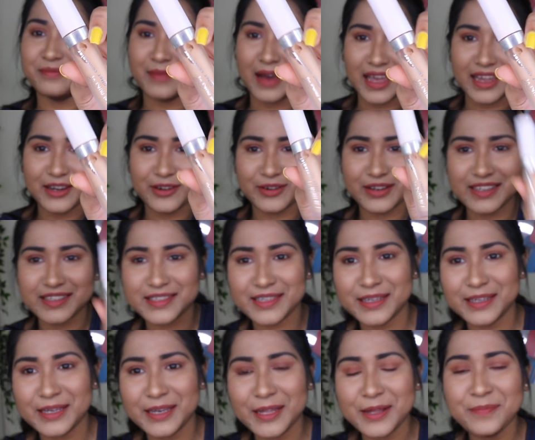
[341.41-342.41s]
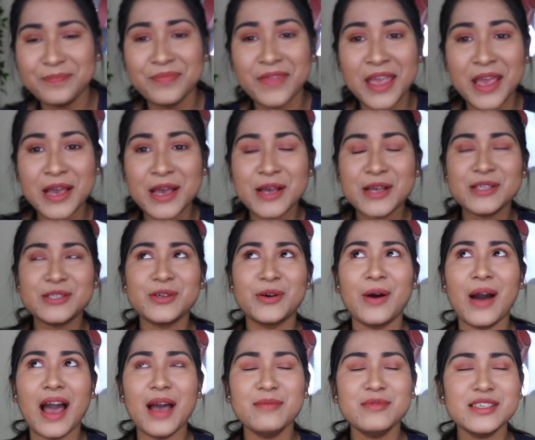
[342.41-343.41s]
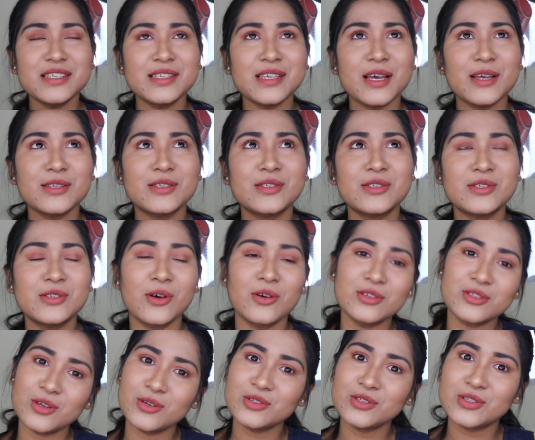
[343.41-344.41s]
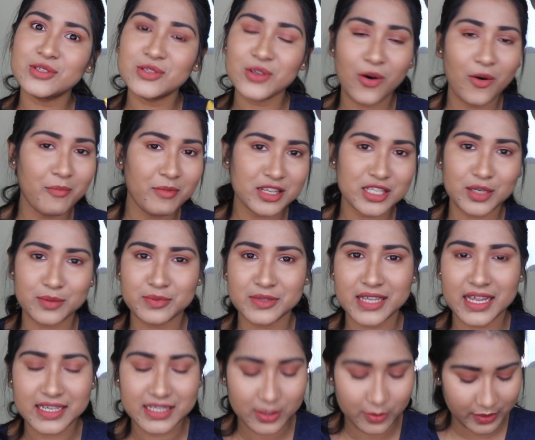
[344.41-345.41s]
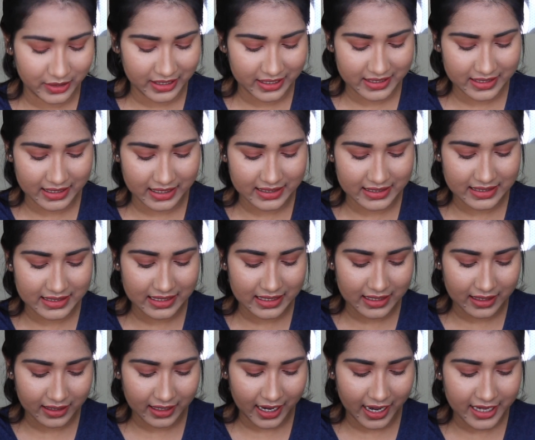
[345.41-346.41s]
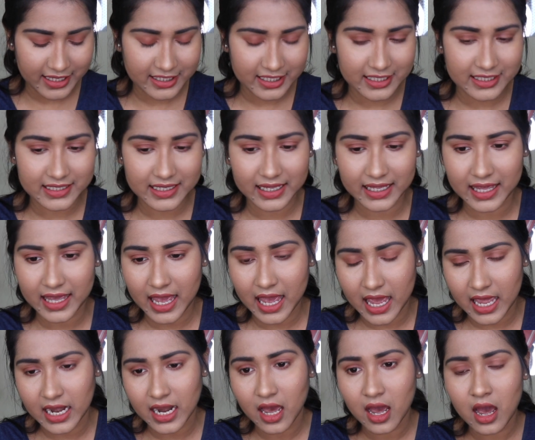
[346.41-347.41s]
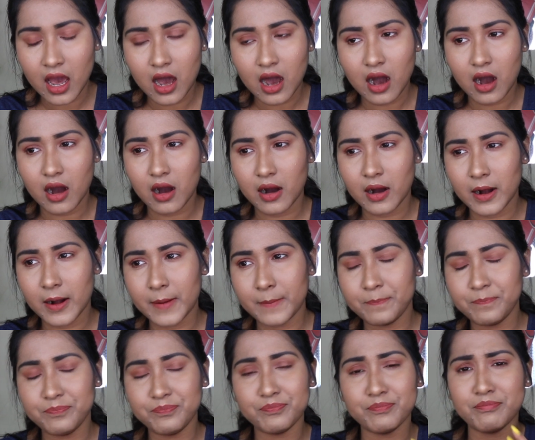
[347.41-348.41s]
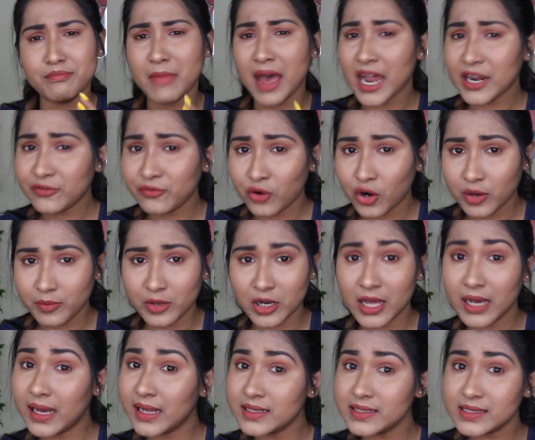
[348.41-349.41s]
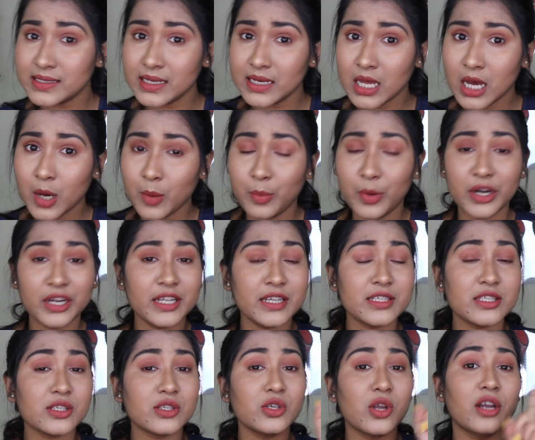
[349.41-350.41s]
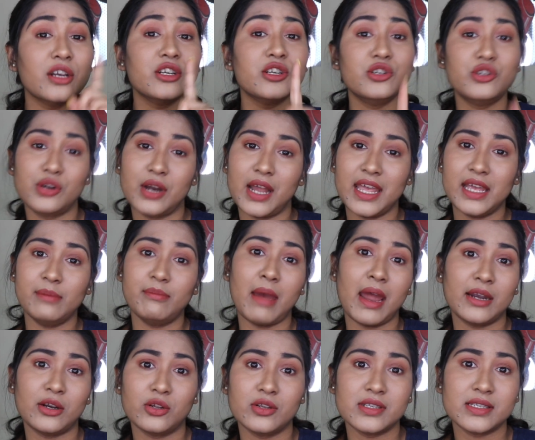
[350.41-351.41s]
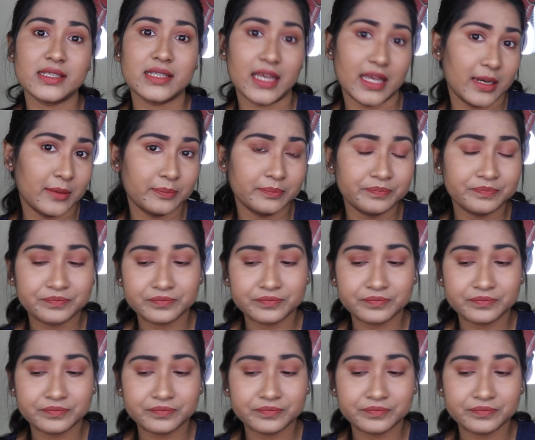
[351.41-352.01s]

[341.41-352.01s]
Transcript: mine recently. So I'm just so much obsessed with this concealer guys. It's again matte formula concealer, but it's not drying matte on skin.